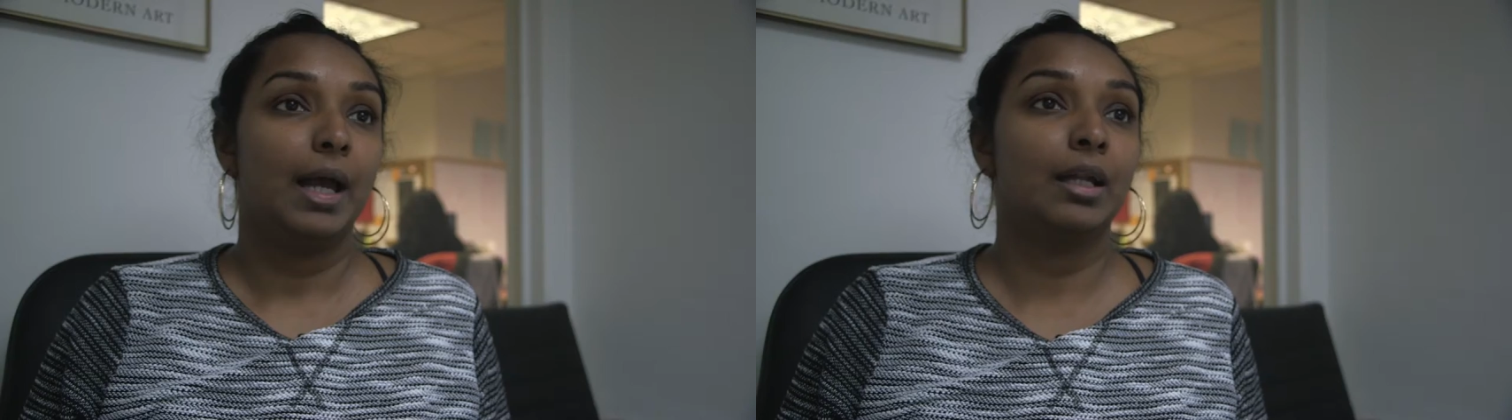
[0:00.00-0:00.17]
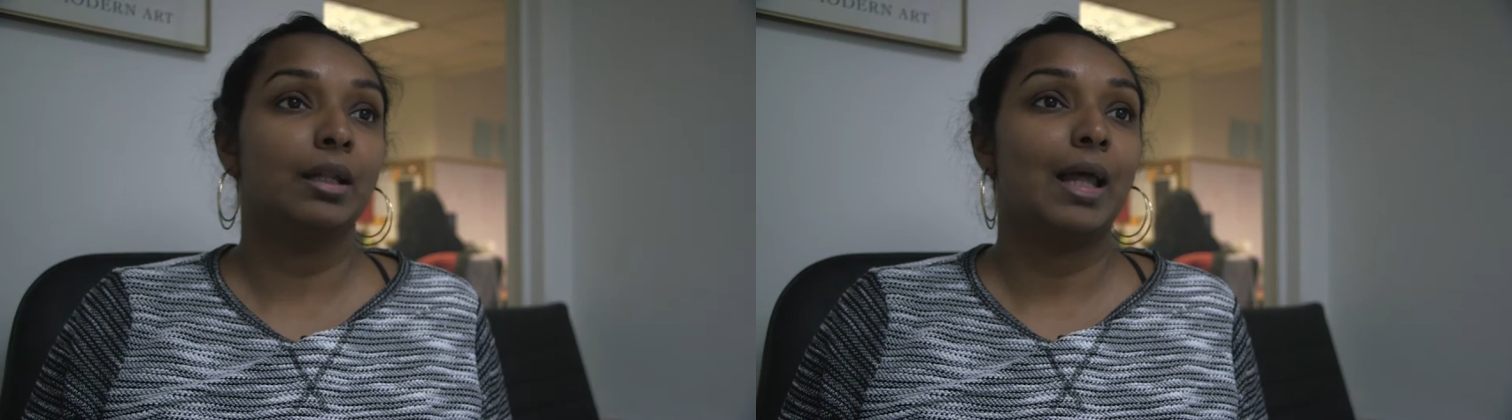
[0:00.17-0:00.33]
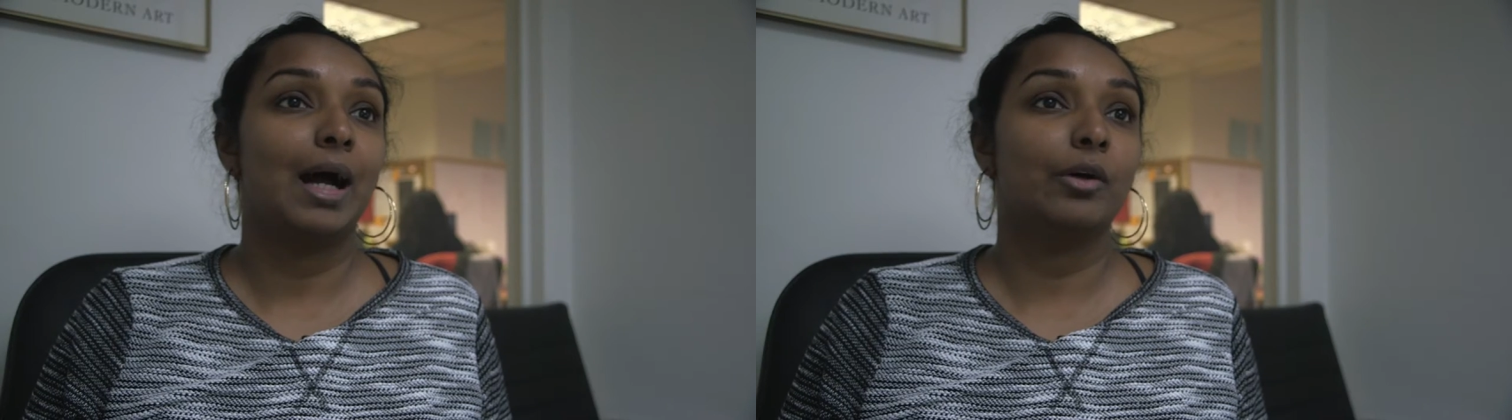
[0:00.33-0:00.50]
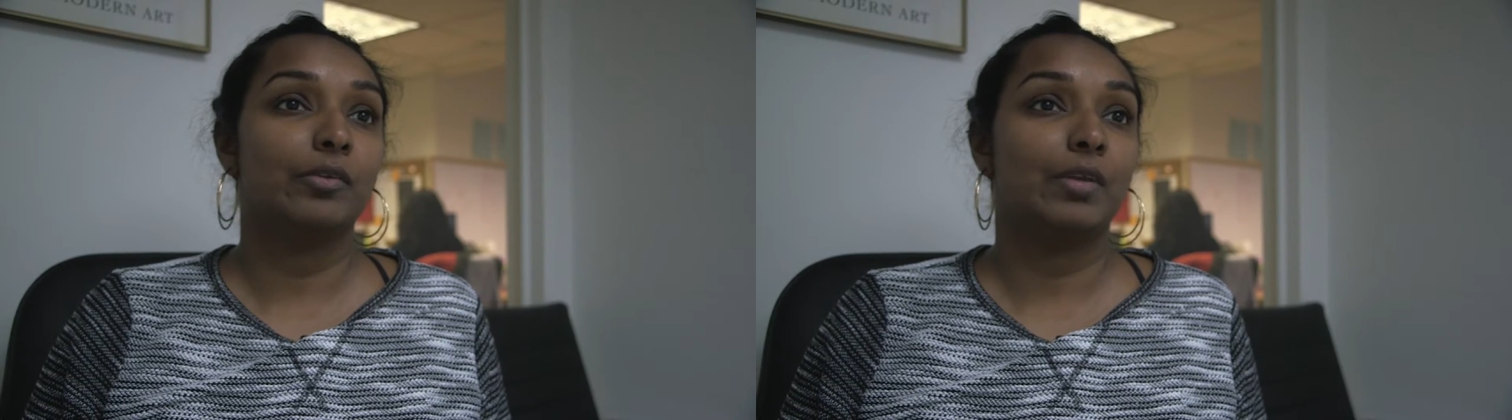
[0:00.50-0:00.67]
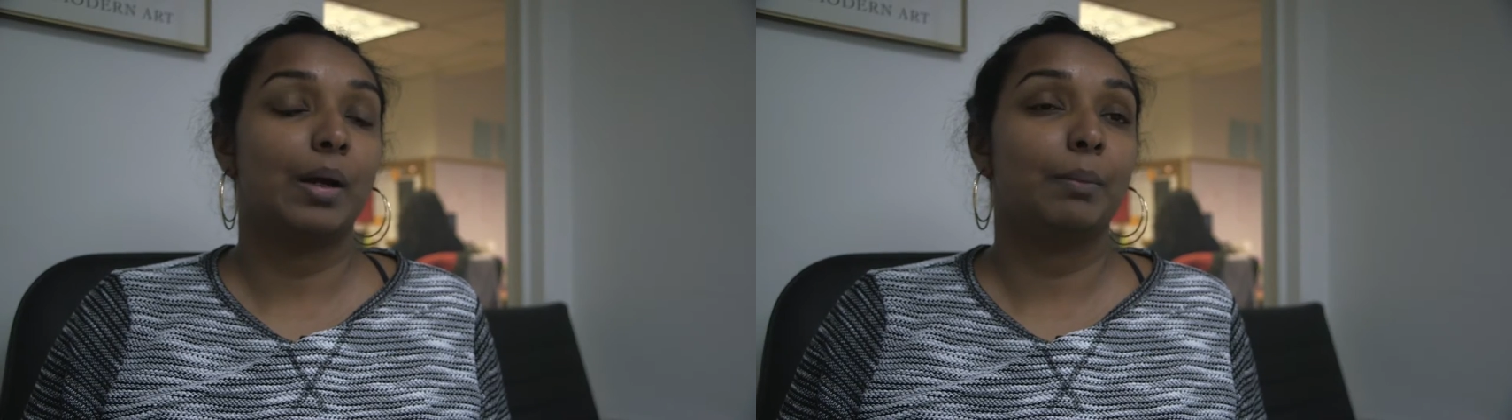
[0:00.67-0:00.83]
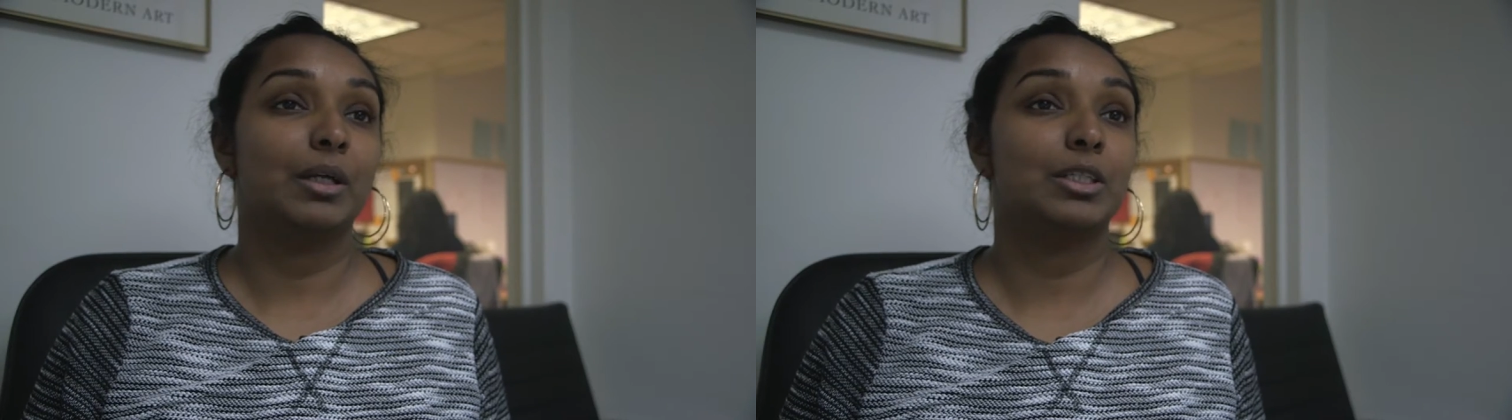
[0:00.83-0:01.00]
It allows
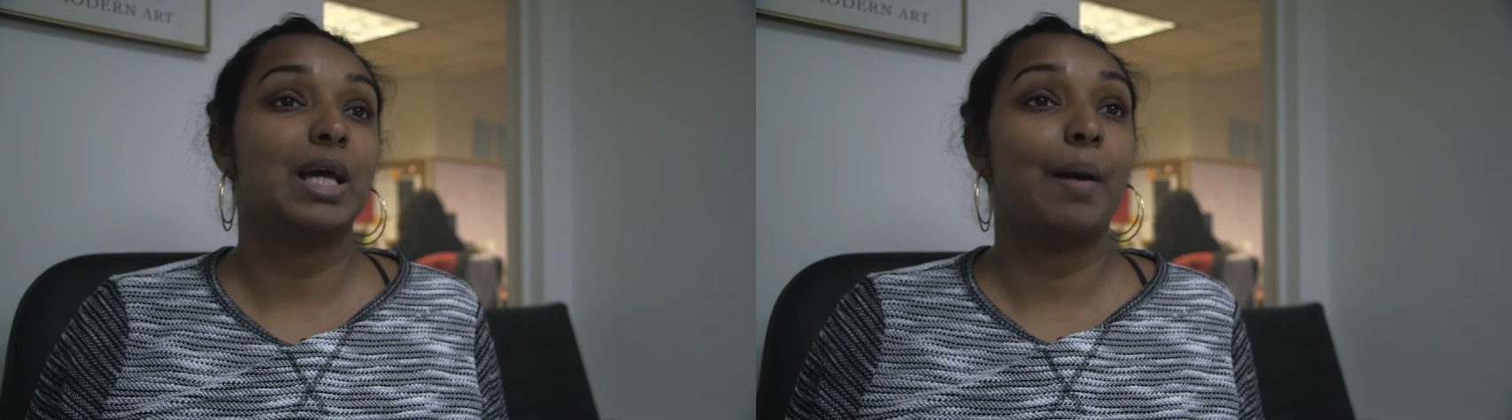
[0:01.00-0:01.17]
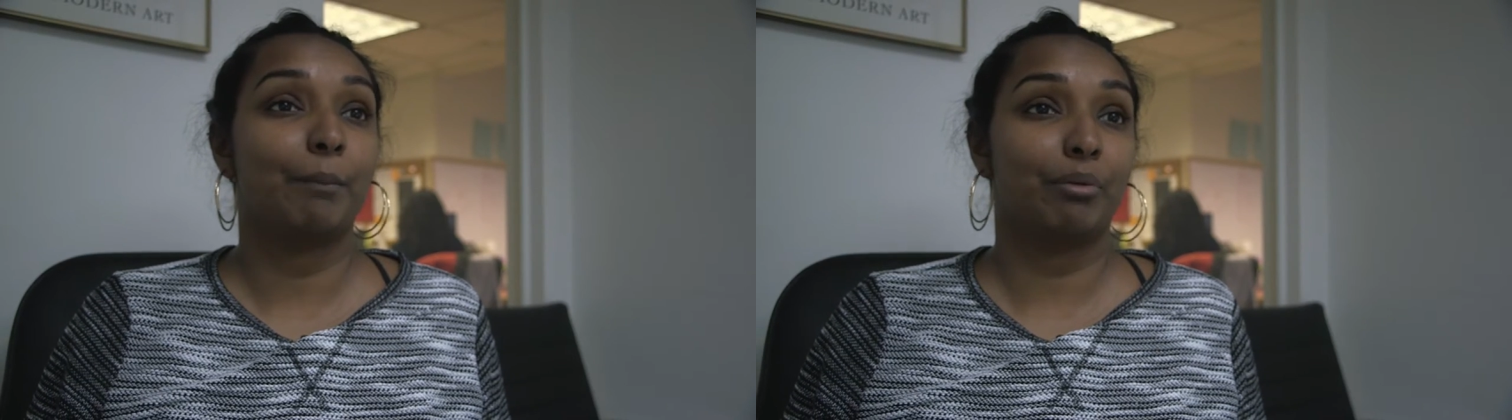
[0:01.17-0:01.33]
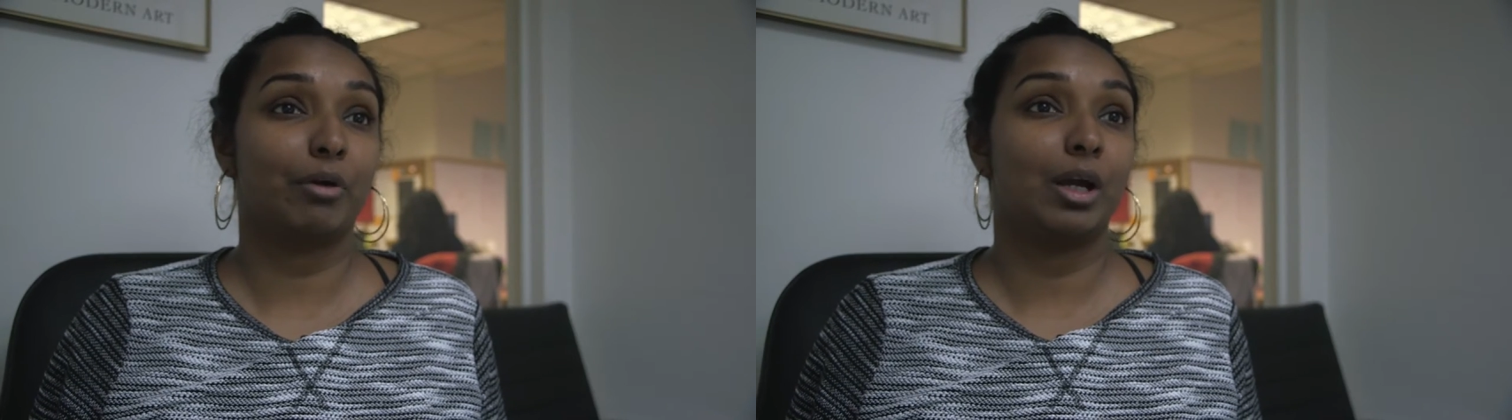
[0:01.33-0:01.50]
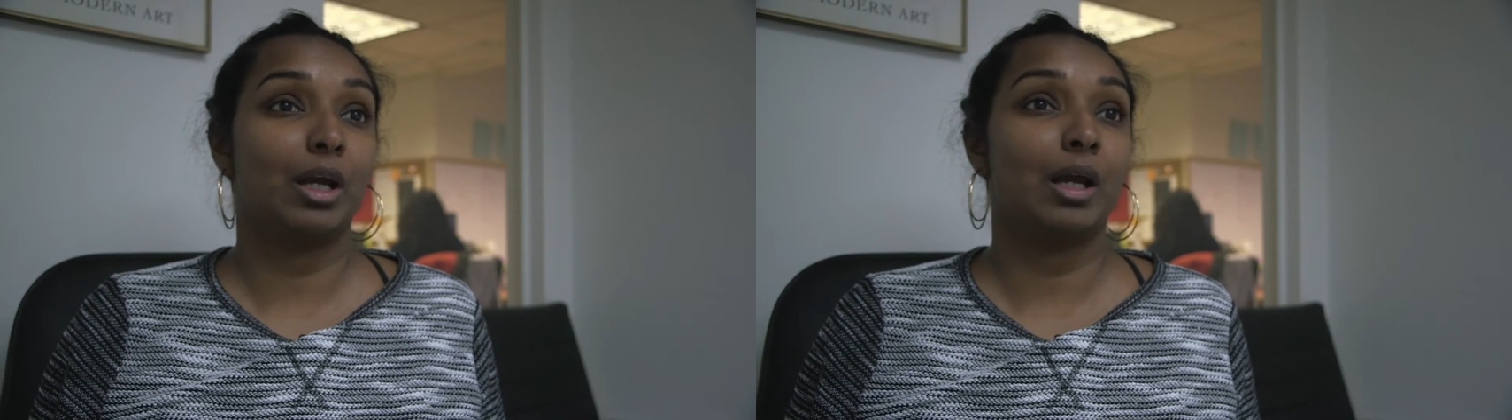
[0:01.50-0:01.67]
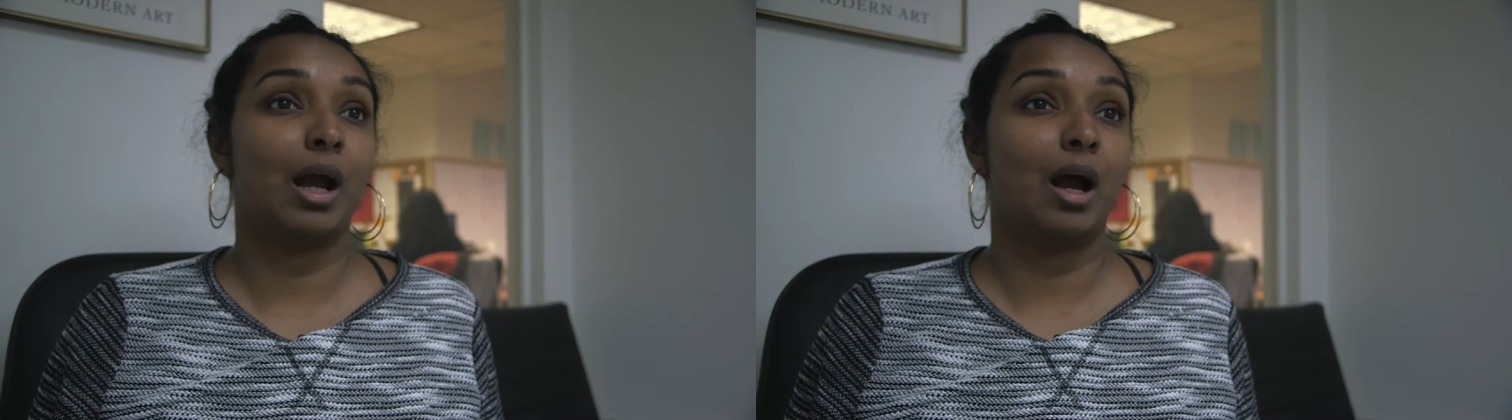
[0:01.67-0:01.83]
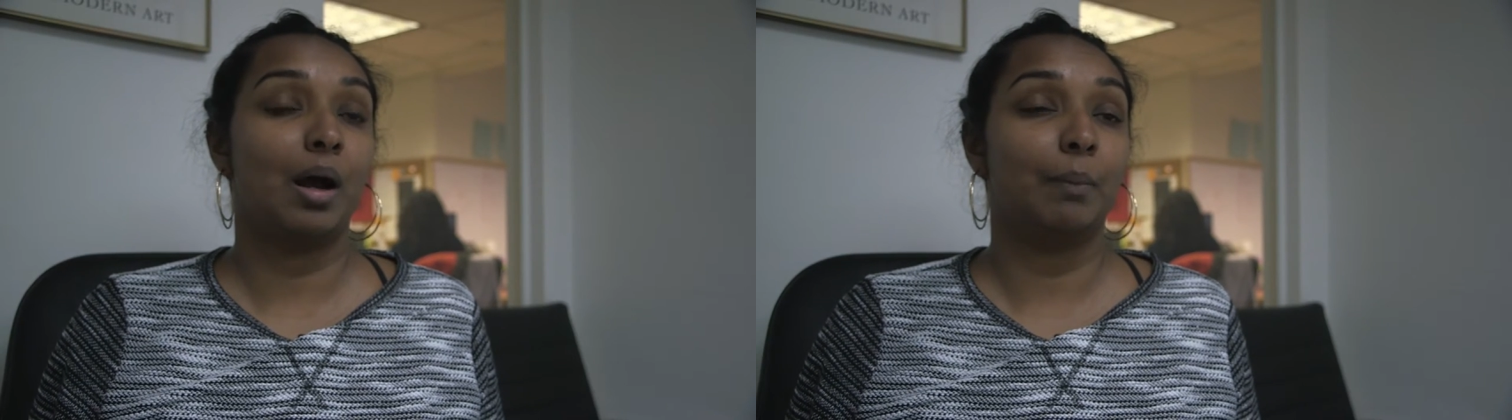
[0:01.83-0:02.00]
them a
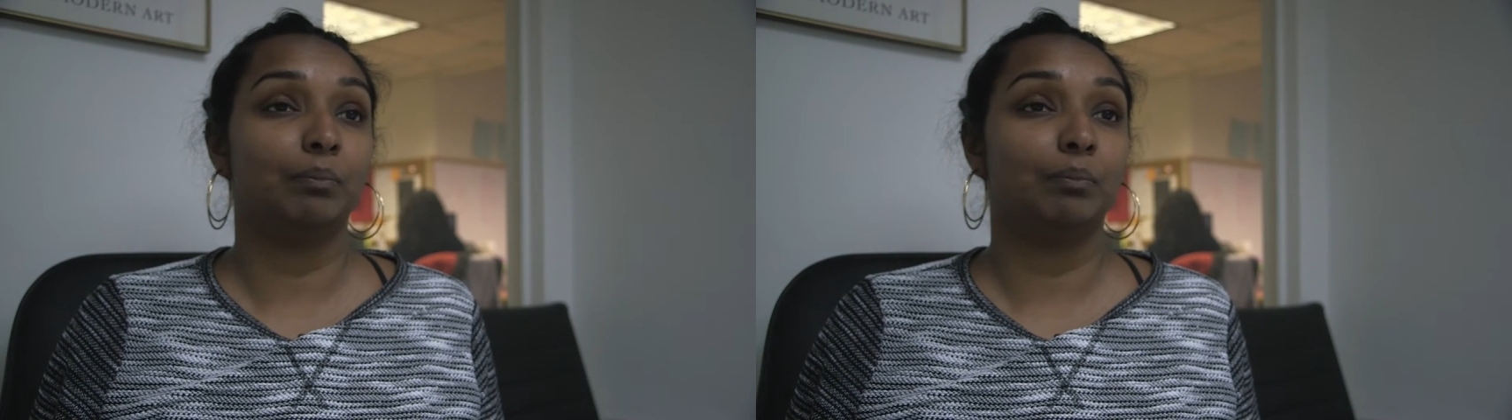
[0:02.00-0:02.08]
temporary